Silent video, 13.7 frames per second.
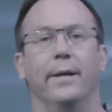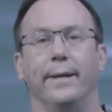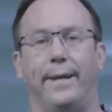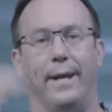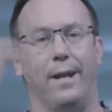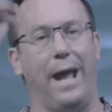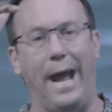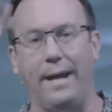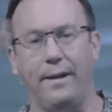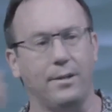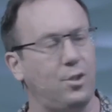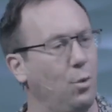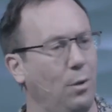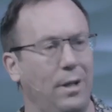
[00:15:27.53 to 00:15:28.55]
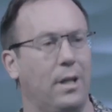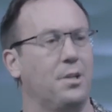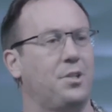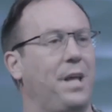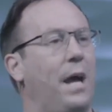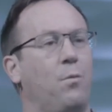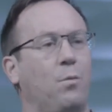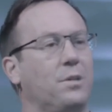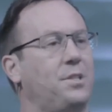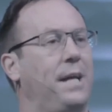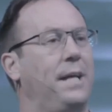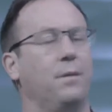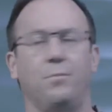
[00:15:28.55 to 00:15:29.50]
get added to a list, and we'll
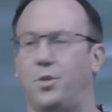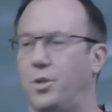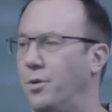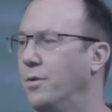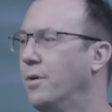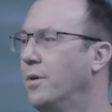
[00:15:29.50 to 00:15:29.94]
send them to you.